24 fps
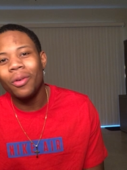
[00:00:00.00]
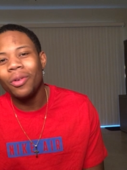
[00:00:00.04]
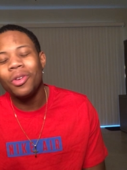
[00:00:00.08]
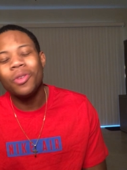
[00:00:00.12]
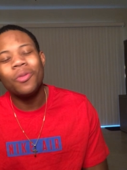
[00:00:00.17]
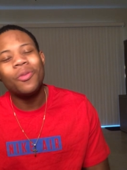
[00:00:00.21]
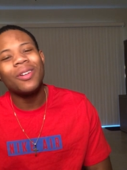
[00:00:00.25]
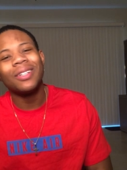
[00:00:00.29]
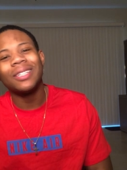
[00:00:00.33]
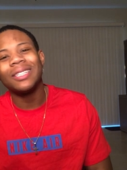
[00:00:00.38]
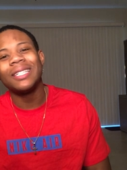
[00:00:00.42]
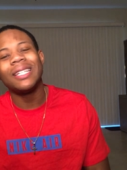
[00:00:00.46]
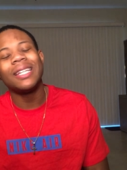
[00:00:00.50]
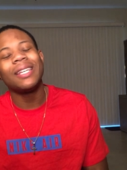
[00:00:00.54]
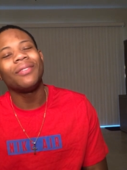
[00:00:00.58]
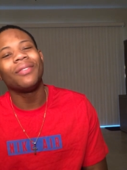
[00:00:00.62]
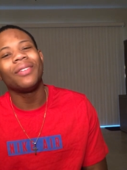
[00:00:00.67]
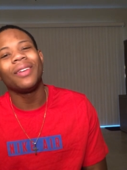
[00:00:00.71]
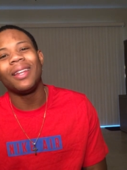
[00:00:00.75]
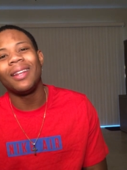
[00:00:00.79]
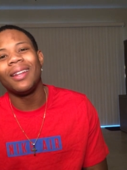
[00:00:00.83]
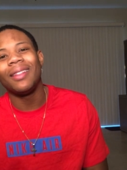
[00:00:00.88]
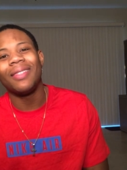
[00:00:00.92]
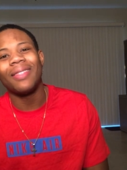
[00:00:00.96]
You wasn't
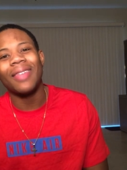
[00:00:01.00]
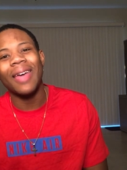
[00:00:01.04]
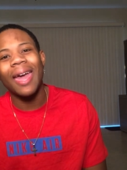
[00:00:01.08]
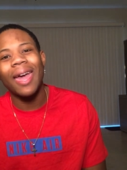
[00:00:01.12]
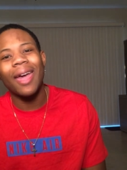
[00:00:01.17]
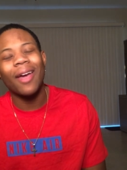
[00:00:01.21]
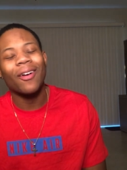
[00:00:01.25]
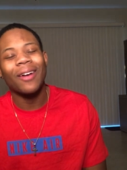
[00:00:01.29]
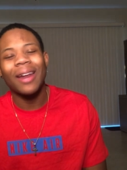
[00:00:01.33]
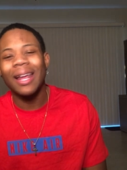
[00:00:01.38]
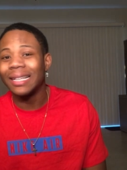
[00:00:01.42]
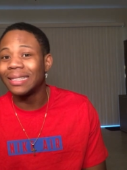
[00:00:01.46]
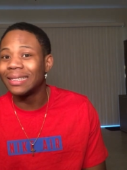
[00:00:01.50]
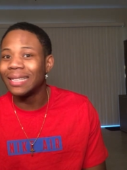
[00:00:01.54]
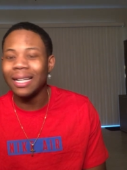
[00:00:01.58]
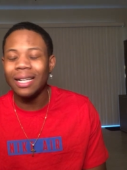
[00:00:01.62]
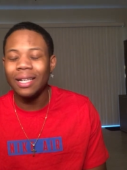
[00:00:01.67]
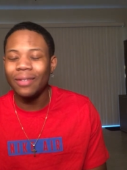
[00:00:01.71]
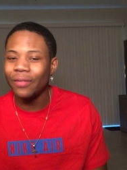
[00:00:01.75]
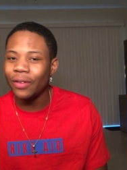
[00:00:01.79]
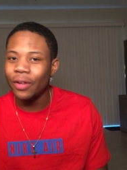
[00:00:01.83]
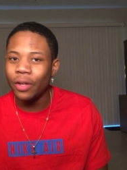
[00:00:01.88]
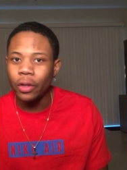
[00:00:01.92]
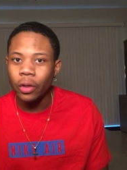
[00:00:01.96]
even there. That's not
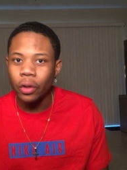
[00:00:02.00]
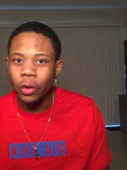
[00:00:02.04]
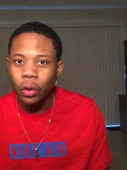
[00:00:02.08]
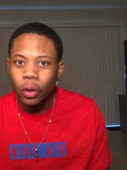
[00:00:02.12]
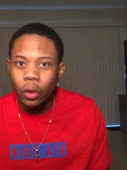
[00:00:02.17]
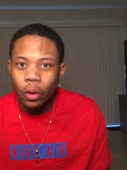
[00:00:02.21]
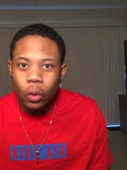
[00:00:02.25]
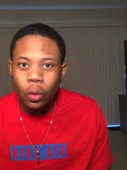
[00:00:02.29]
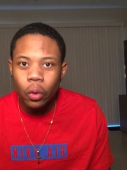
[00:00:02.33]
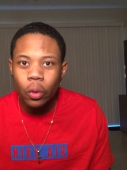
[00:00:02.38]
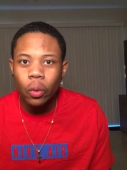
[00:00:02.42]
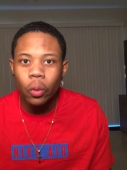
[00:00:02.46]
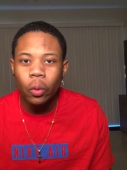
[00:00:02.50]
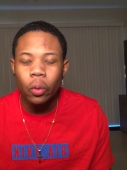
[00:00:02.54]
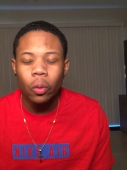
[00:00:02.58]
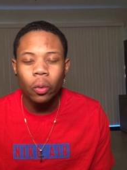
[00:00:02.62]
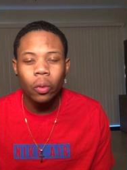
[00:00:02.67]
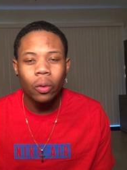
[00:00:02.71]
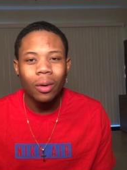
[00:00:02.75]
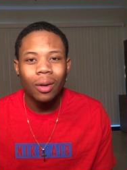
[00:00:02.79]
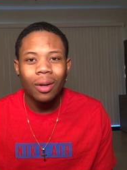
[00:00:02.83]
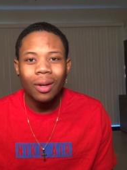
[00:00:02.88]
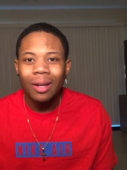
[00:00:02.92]
even you.